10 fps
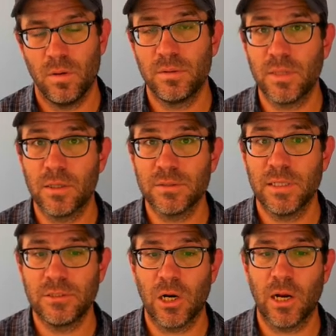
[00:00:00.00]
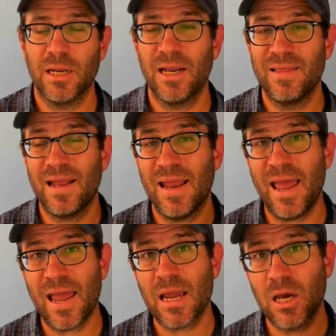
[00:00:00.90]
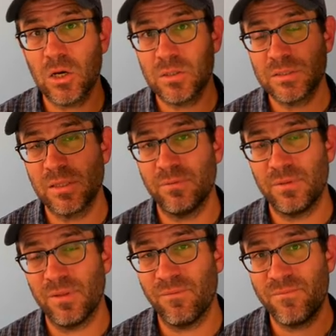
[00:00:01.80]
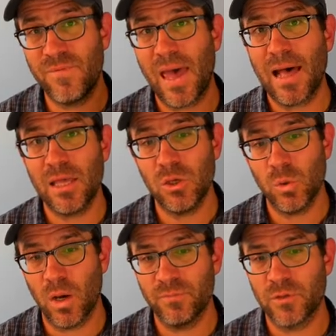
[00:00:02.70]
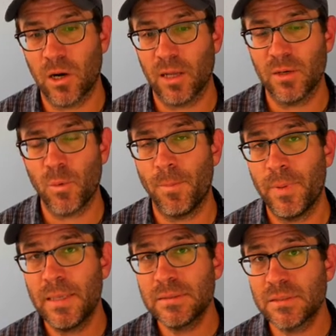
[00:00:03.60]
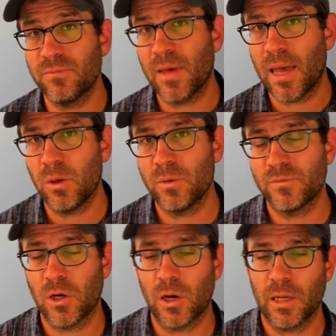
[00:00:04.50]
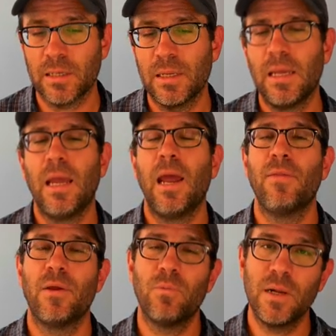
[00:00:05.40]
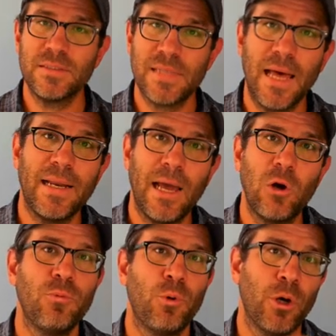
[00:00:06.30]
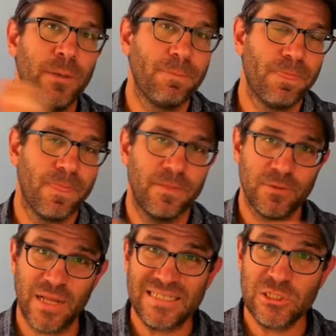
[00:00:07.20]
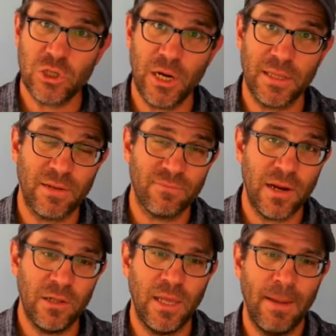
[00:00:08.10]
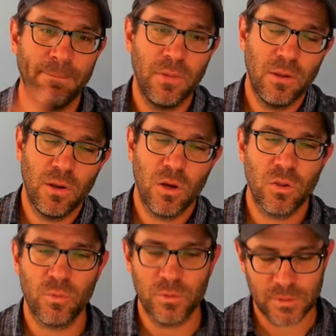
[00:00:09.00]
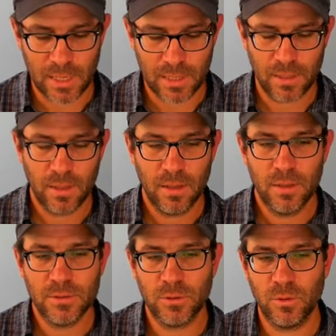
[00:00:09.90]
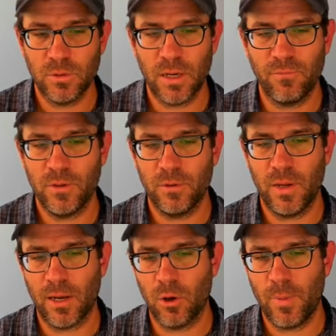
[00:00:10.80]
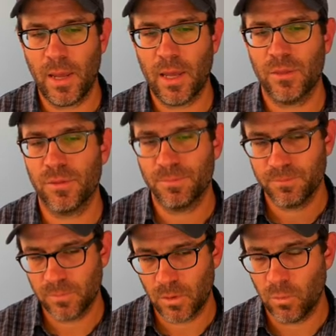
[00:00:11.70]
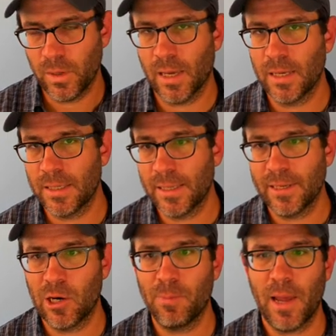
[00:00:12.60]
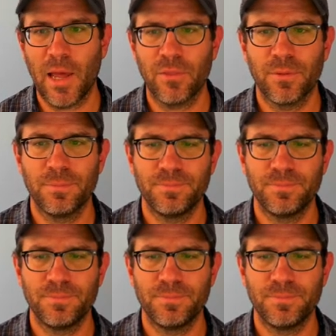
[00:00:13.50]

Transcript: dollar sign target, and that echoes the, the value of target. It repeats the value of target and then runs that output, so that string, that file name, through sed, so that if we do echo path, we again get our path.